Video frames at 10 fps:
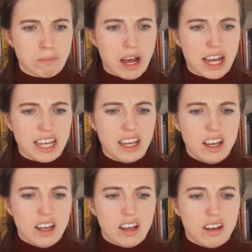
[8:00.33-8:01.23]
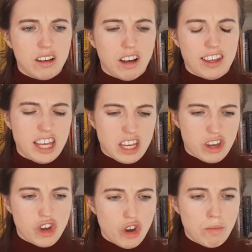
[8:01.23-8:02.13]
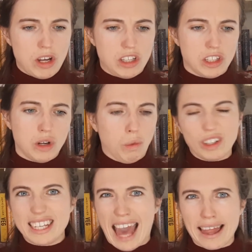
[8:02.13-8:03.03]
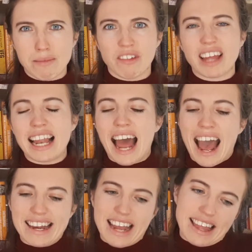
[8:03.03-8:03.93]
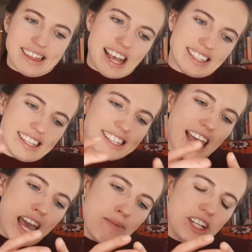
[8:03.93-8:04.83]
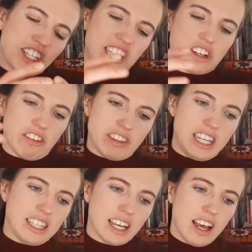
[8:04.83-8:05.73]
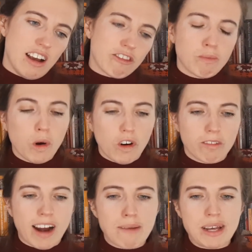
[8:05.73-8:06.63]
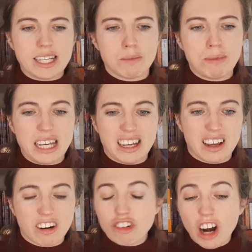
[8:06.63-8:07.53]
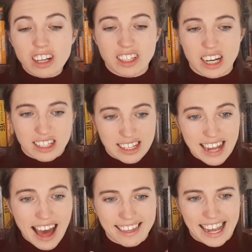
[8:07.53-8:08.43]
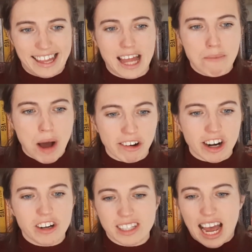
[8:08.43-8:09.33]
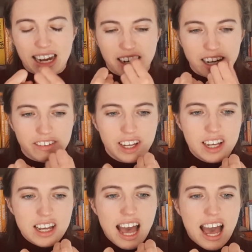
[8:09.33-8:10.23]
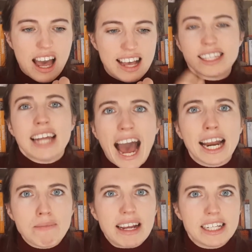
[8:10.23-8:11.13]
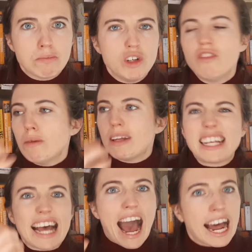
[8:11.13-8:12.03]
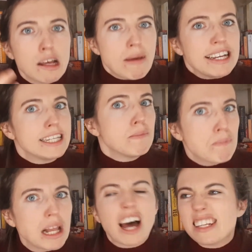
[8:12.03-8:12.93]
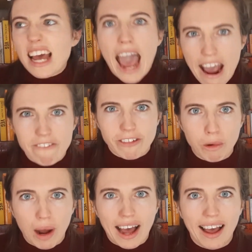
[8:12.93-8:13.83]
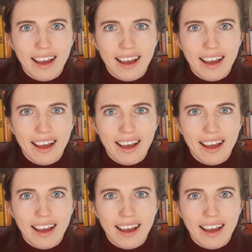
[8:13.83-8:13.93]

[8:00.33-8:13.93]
by, I think, humans who want to get them off their land. And there's this images of these poor rabbits being crushed to death in their burrows, and kind of, it's an animated movie, but there's animated blood everywhere.